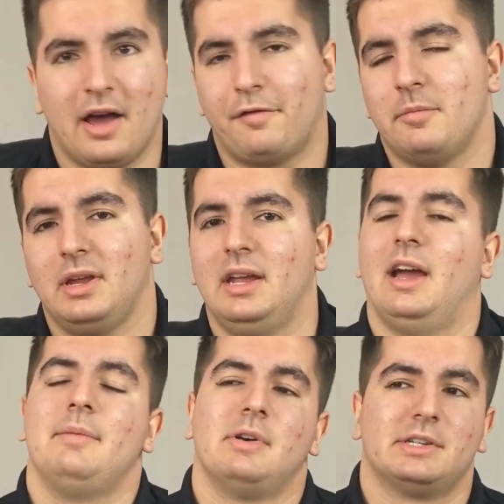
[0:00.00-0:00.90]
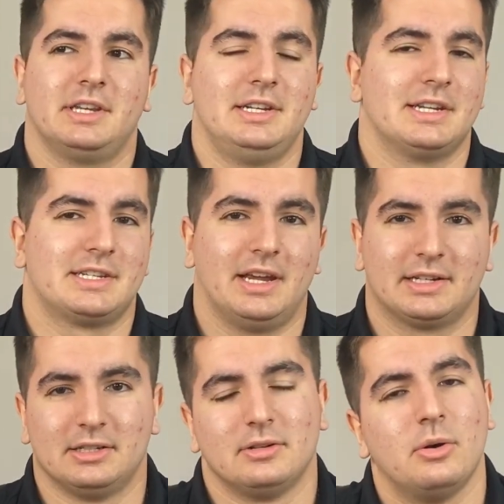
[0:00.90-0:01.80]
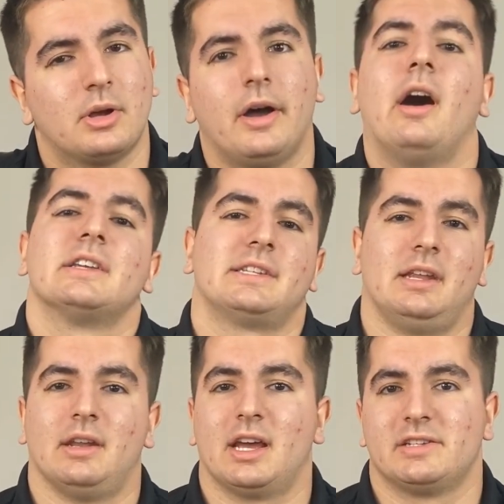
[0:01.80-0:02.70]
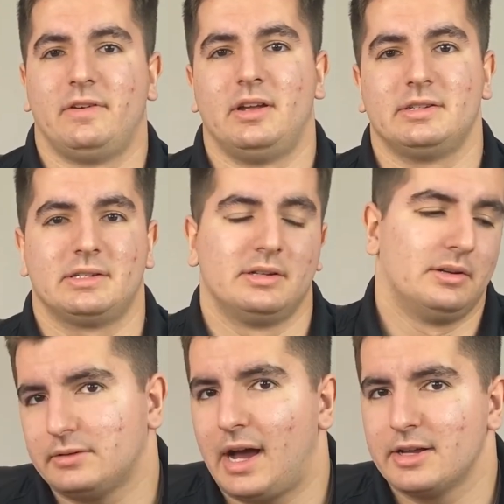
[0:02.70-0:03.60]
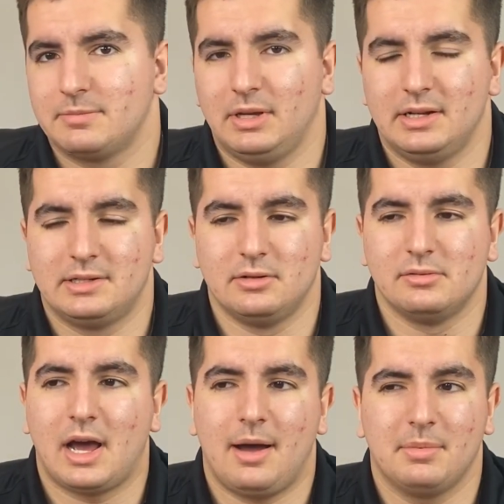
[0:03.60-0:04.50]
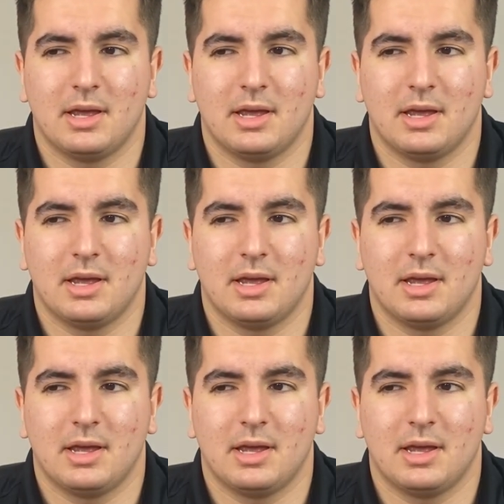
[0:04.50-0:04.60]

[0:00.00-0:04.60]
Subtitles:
for me, I mostly just stick to low-cost index funds. It allows me to not be